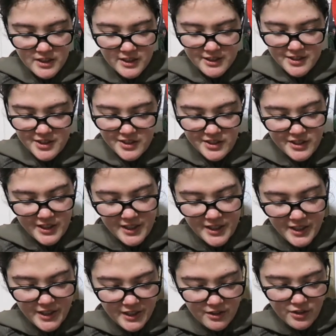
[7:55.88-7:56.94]
Let's
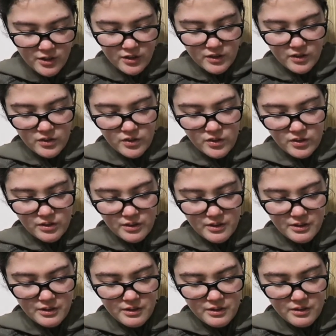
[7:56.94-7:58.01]
see. Do,
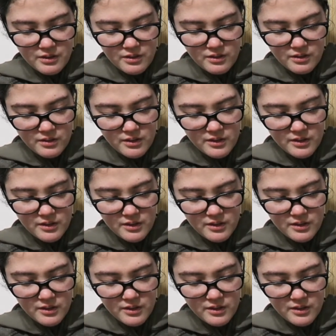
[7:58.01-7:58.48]
do, do.